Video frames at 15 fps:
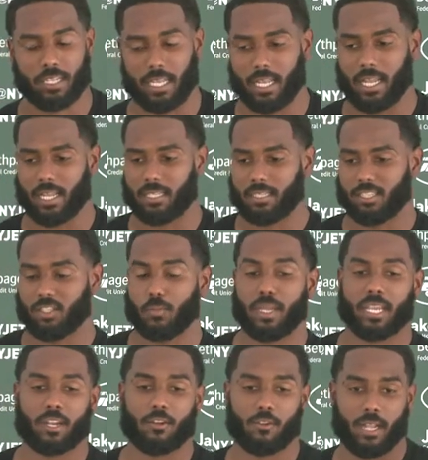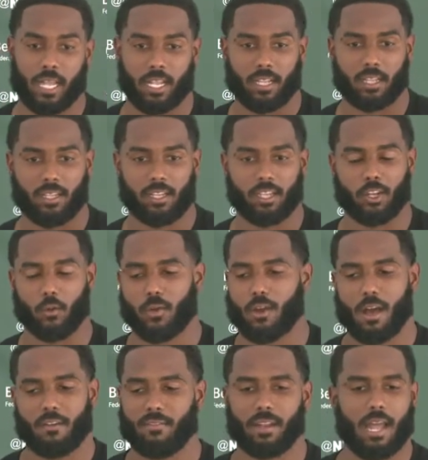and, and speaking on that. You know, we
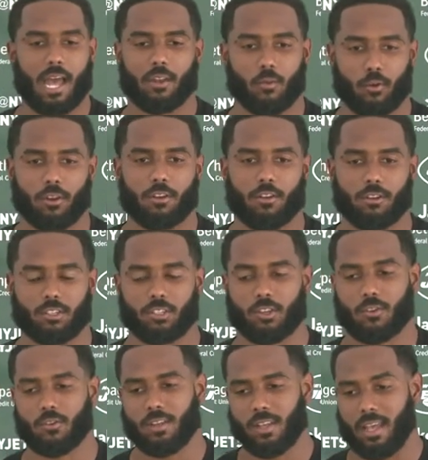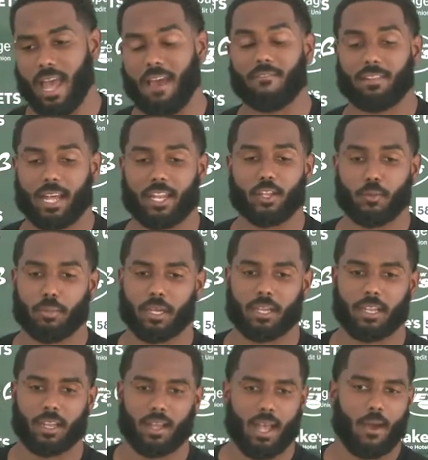all have a lot to work on, so I have a lot of
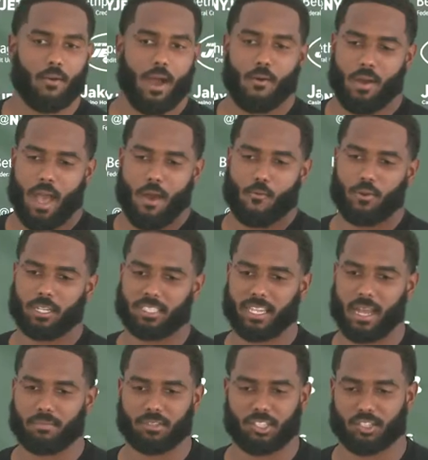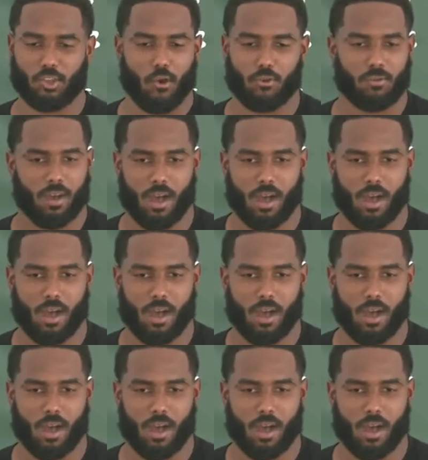humility. I, I, I wouldn't say I'm just so